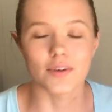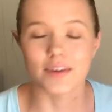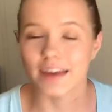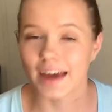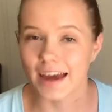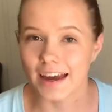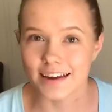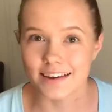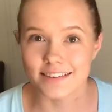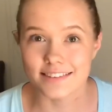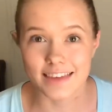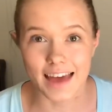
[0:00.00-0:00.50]

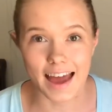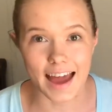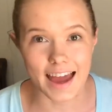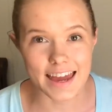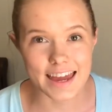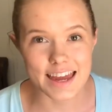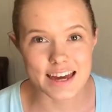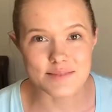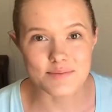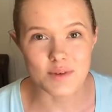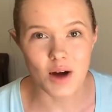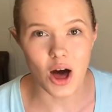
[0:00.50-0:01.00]
guys,
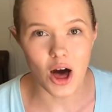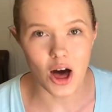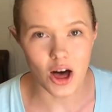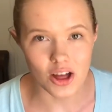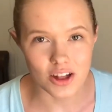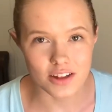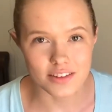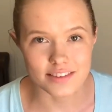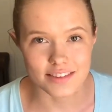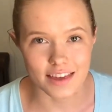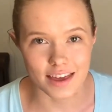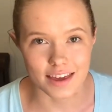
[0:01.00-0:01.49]
I am
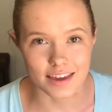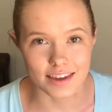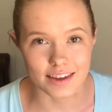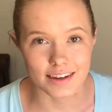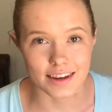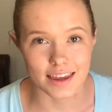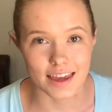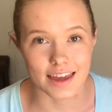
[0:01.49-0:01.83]
all done,